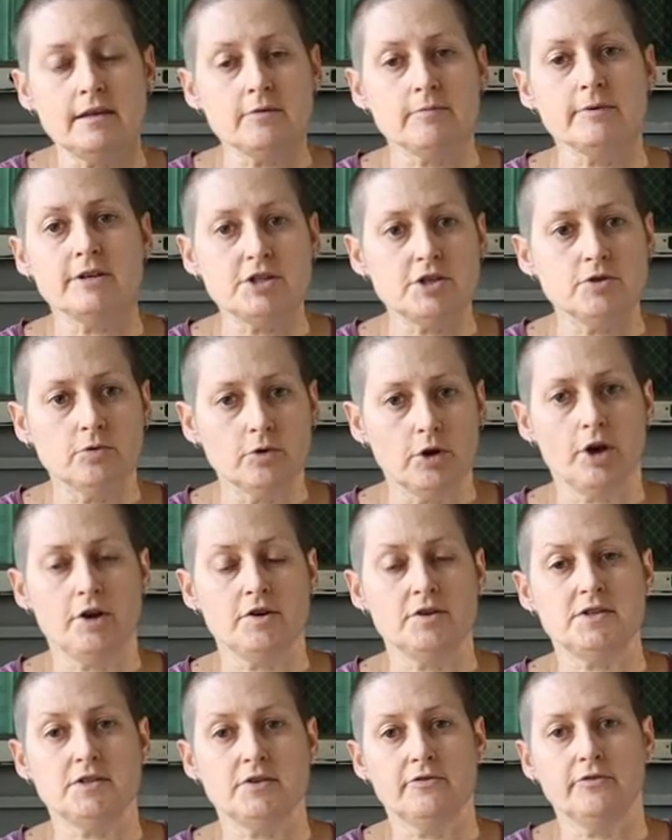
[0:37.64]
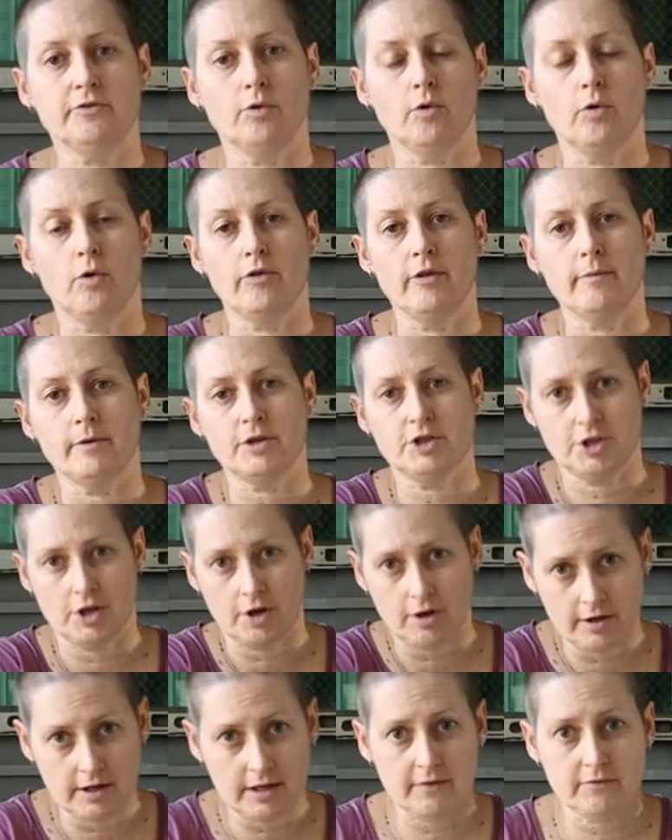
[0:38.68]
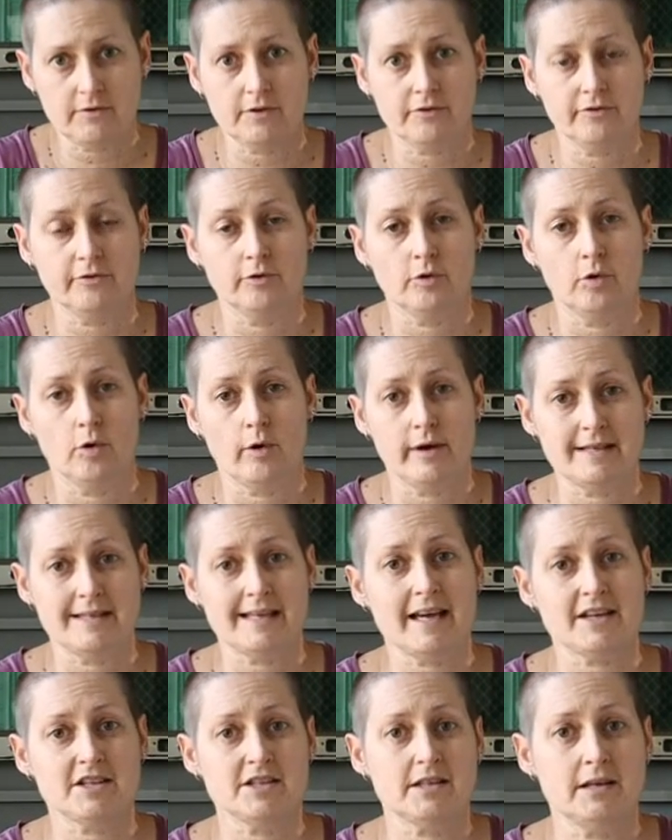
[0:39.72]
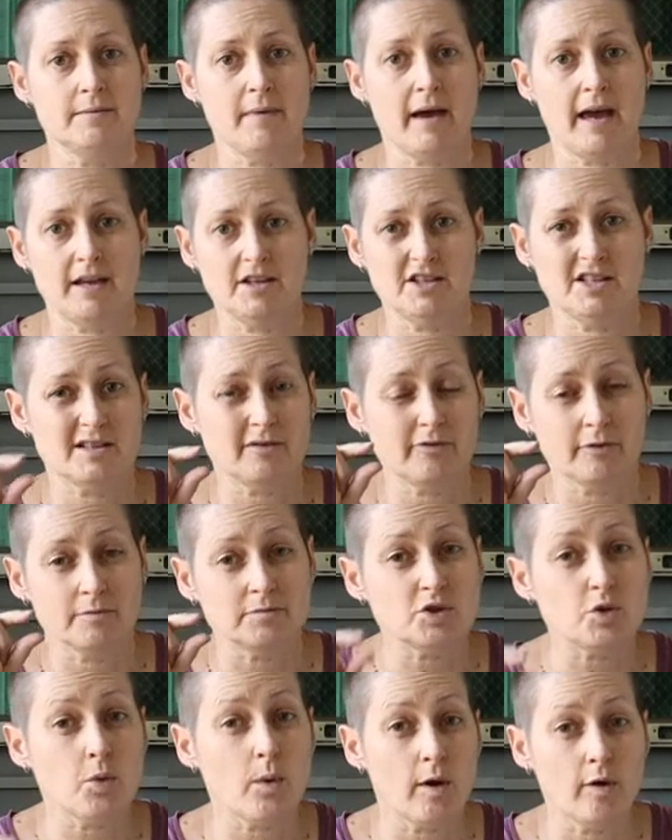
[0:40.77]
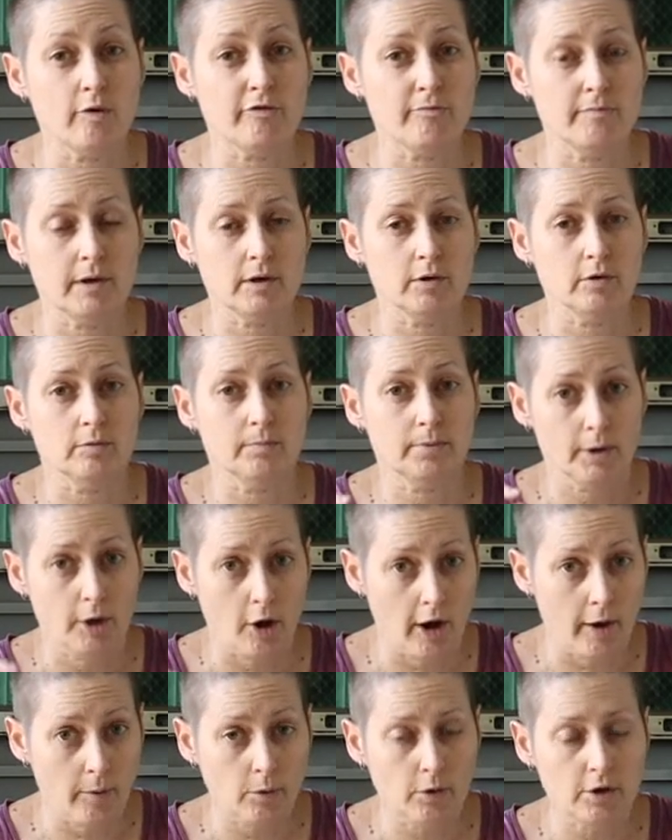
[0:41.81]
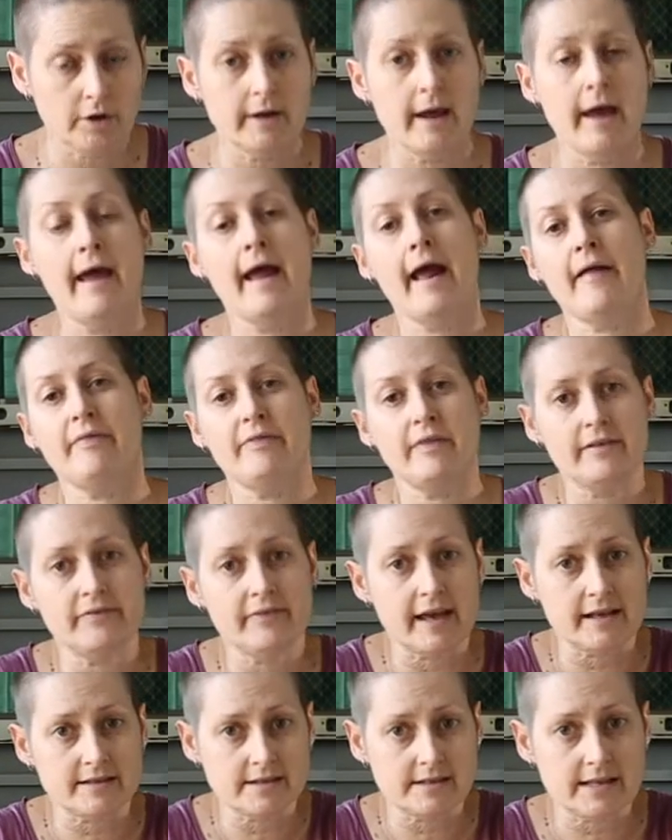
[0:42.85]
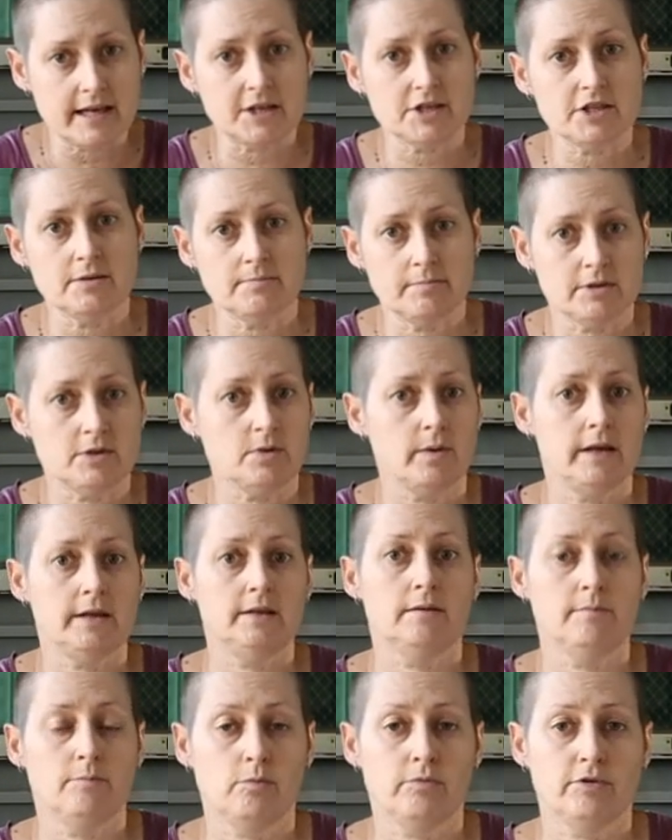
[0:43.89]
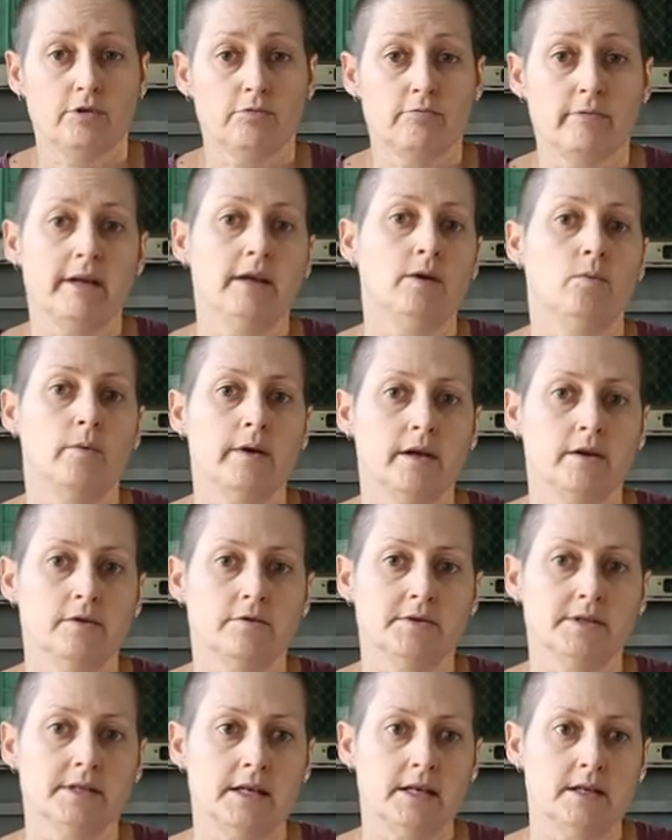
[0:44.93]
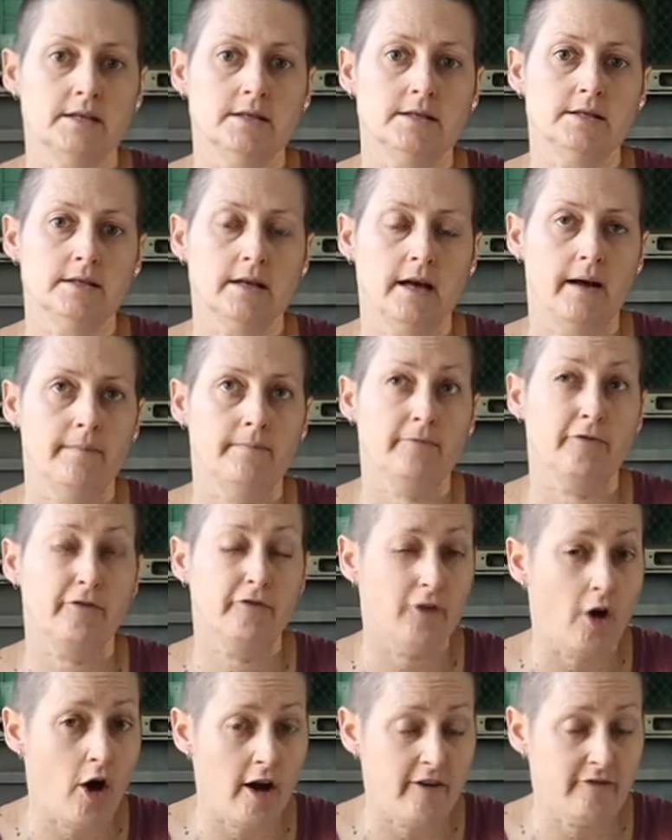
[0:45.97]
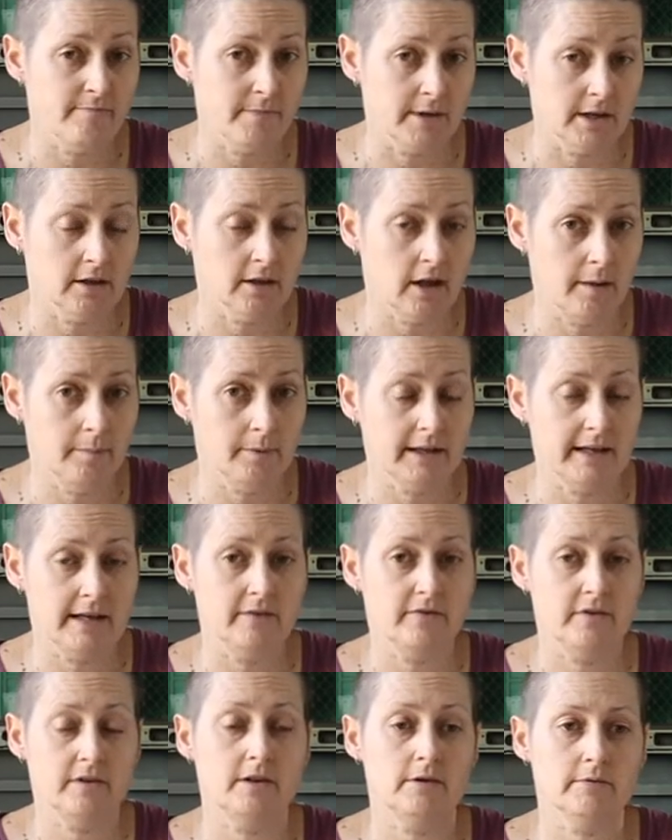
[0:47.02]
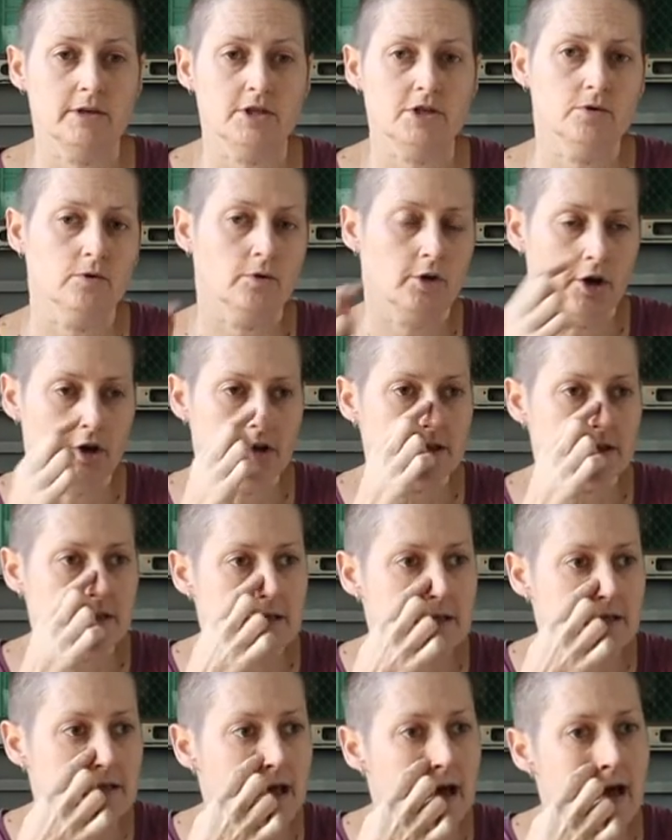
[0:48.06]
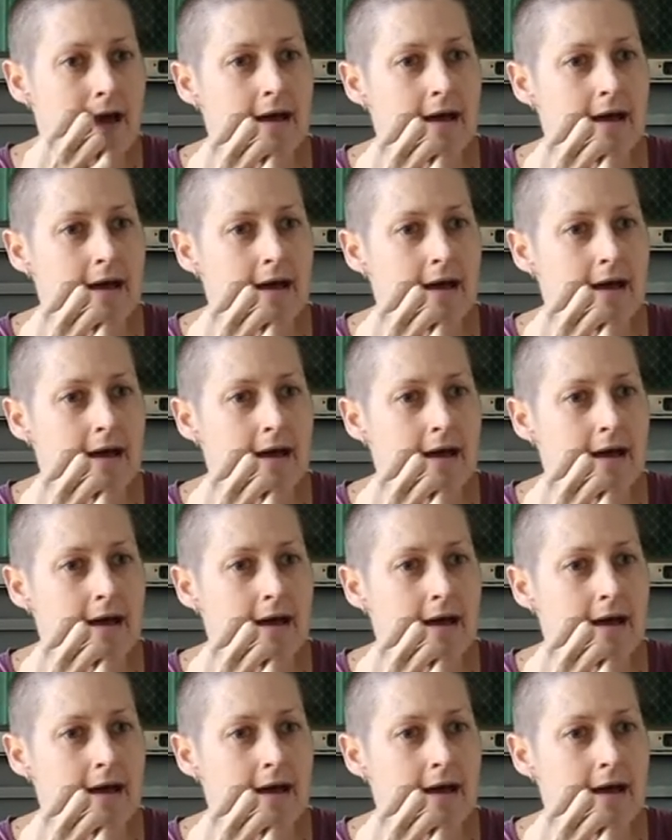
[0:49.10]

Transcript: the original coaster floor, the majority of the floor is actually made just from 12 mil plywood, and then that section between the, the rear wheels is um, 5 mil, I believe, in the original coasters.